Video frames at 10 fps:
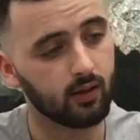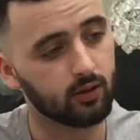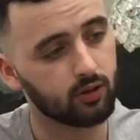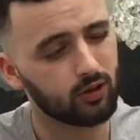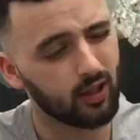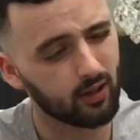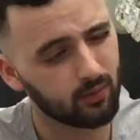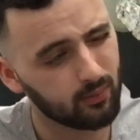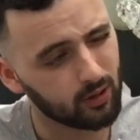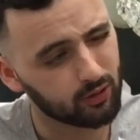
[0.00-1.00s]
Just check
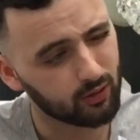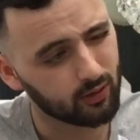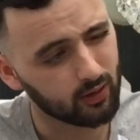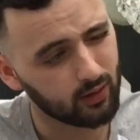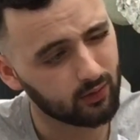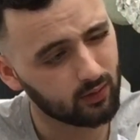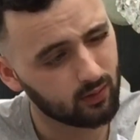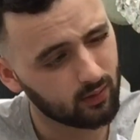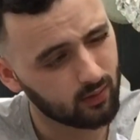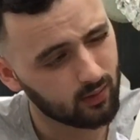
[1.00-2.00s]
them, make sure they're
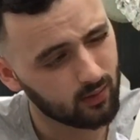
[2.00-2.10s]
even.